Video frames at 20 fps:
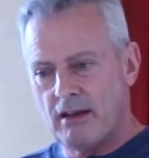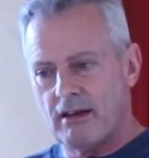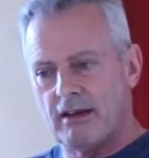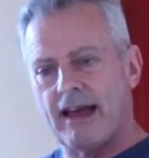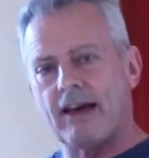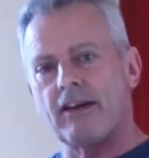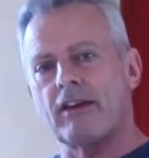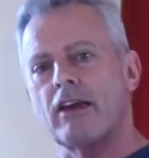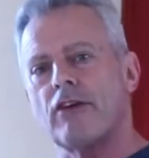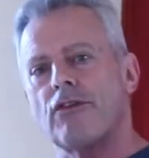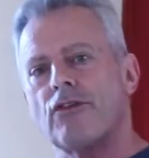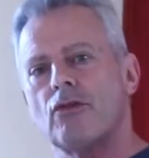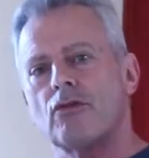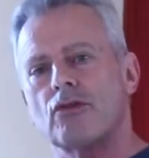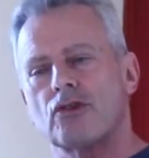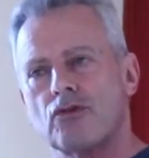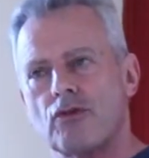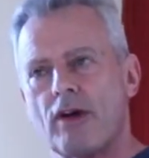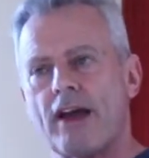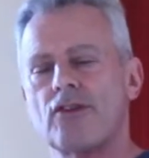Now, if
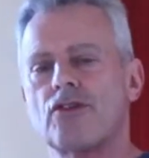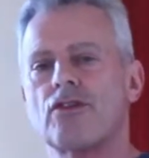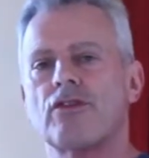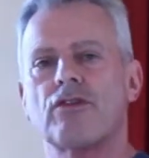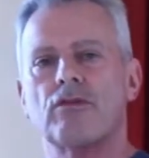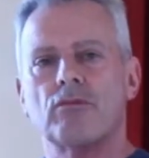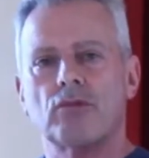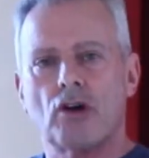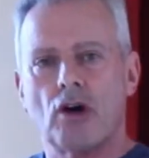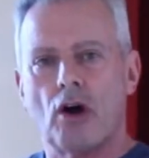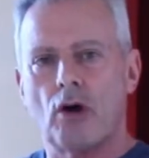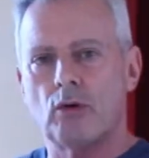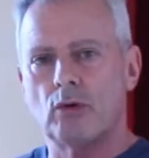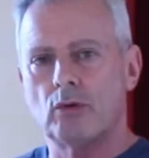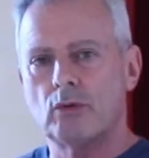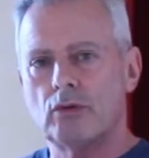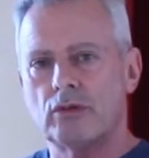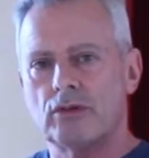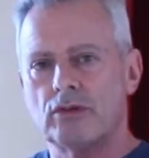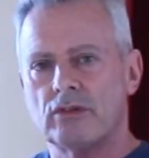you stretch from
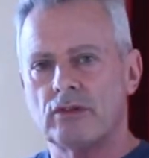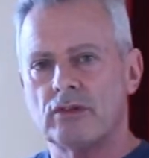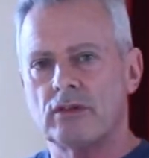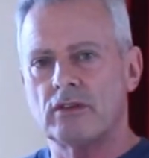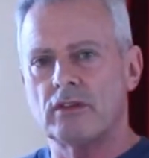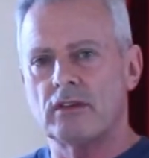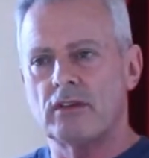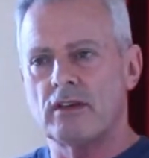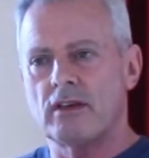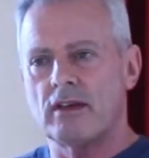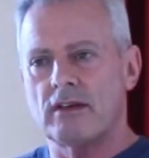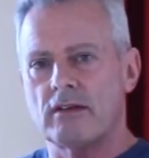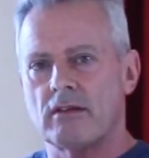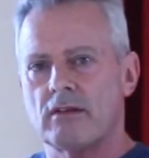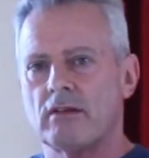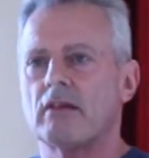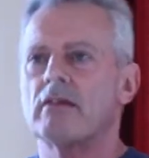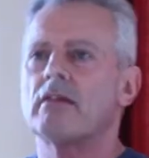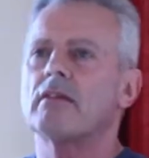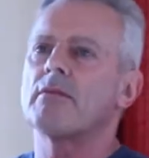cold,
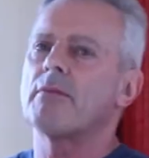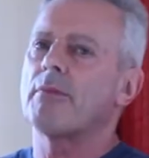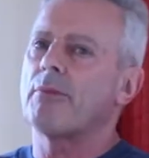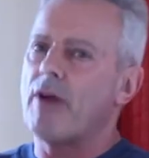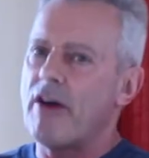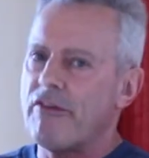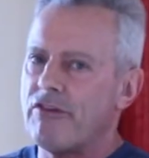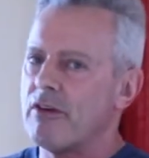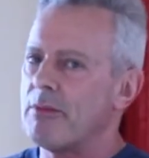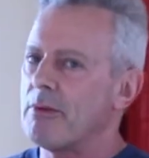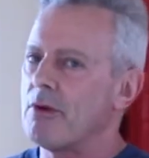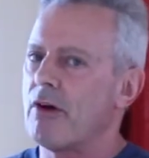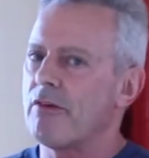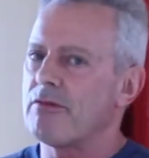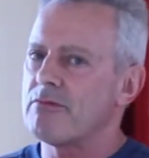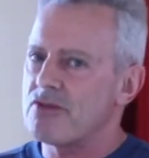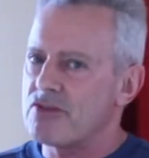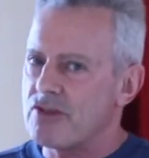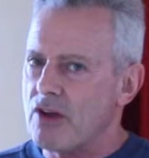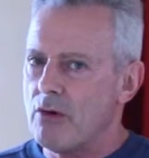preferably
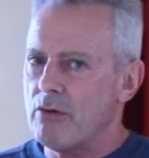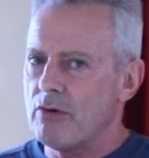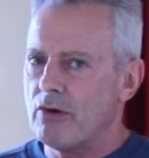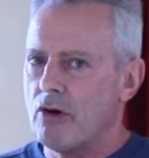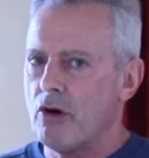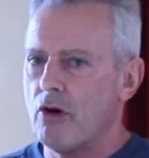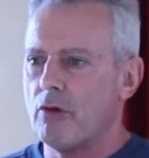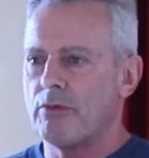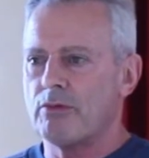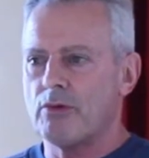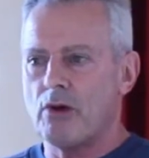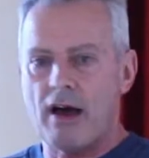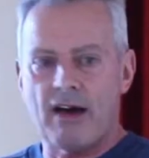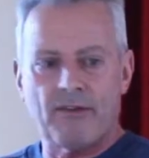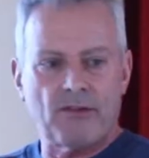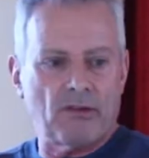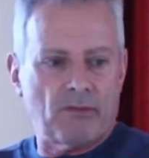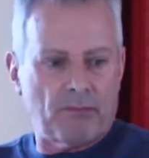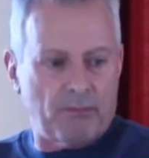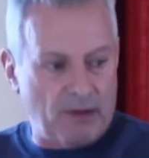not from stone cold, from not
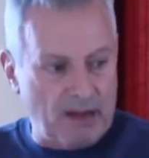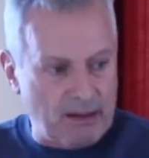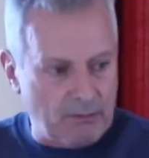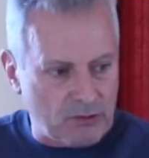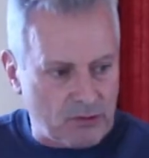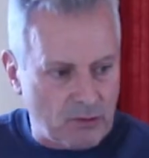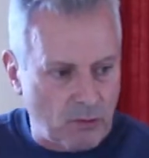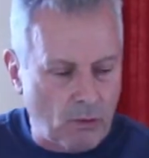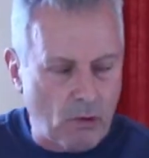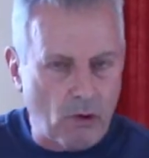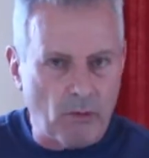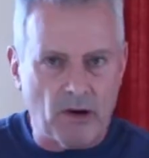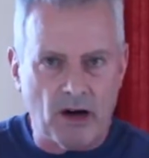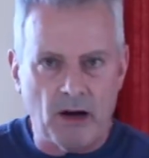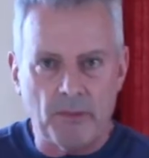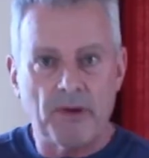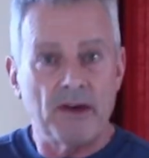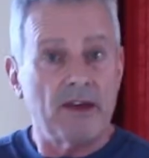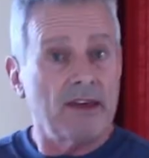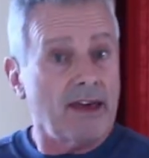having been able to warm
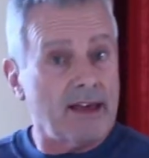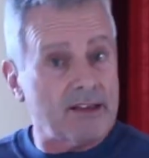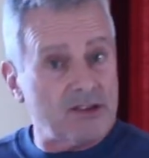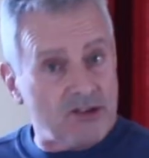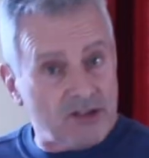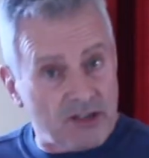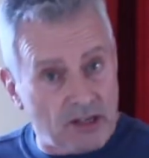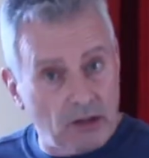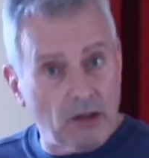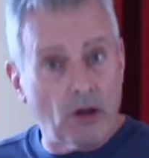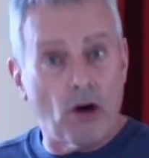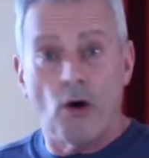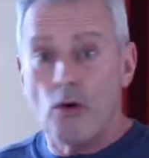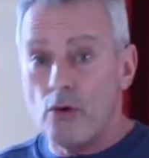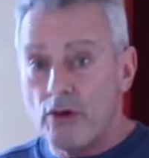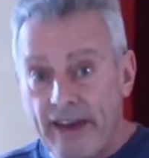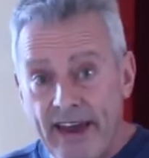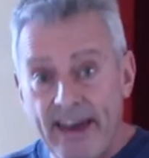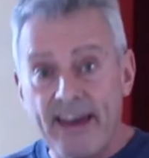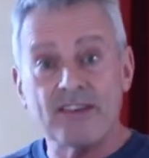up, it's still
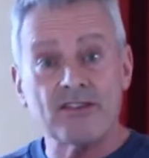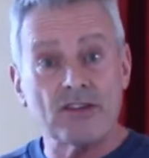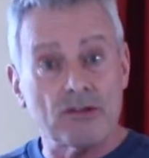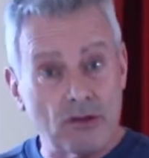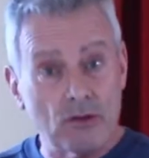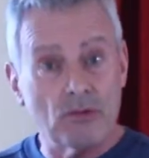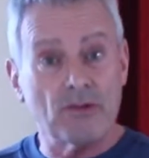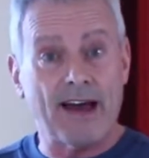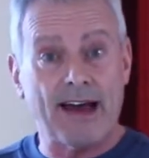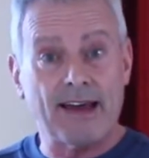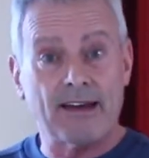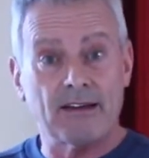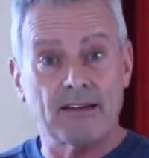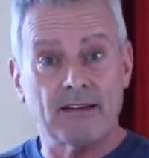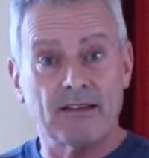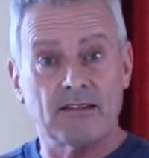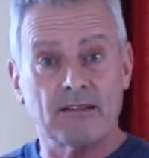okay to do that.